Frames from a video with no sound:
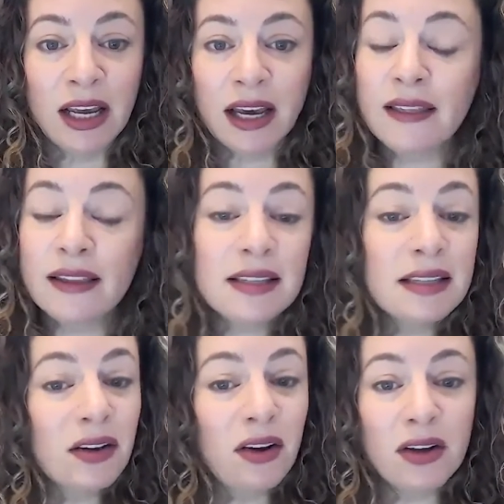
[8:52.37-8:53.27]
And this
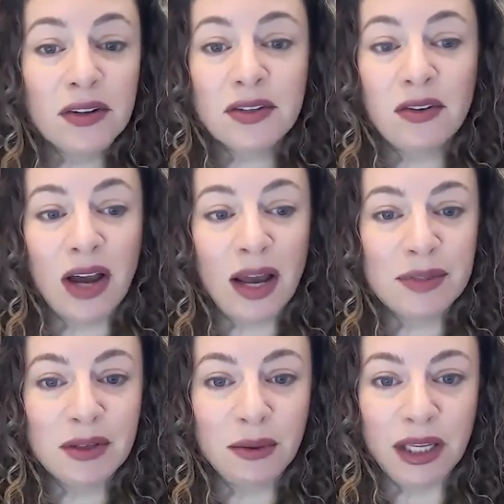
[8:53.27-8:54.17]
is also
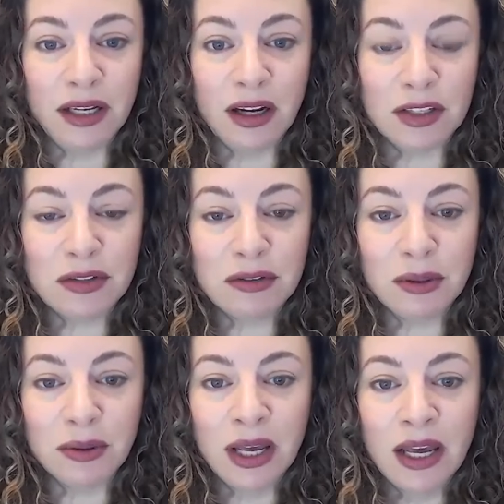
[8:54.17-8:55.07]
absolutely not true.